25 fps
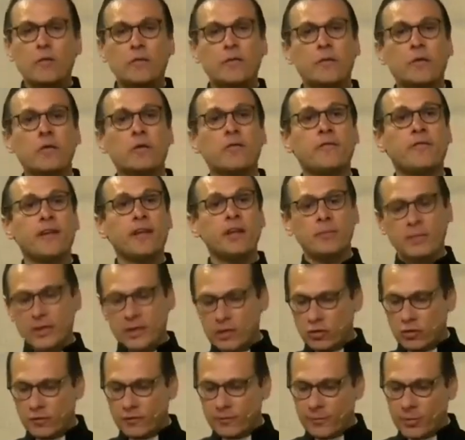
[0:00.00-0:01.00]

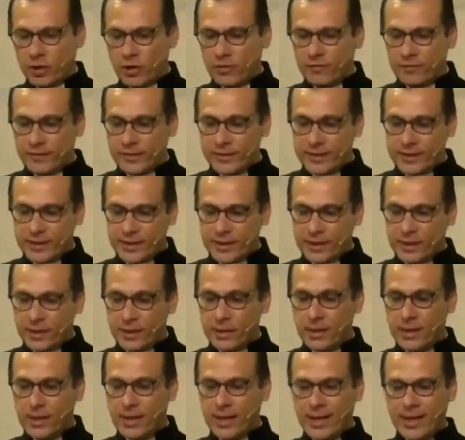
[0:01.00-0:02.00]
fulfillment of
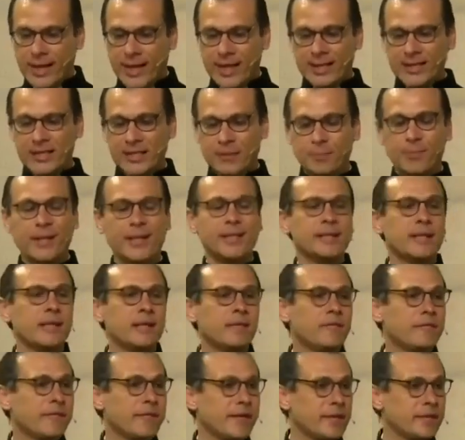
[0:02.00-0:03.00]
prophecy, and
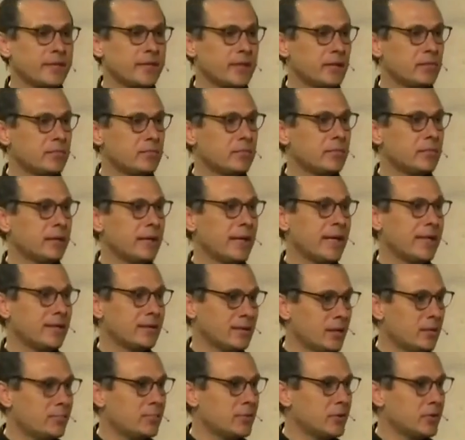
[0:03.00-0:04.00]
spreading freedom
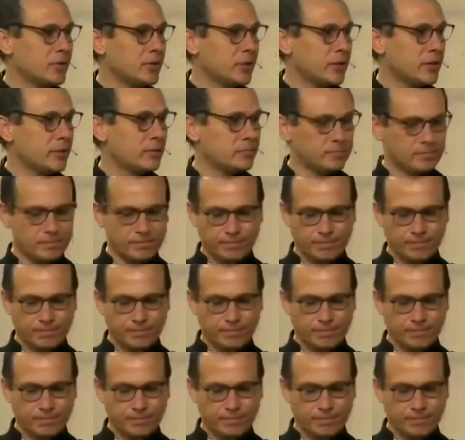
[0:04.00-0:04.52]
and liberty.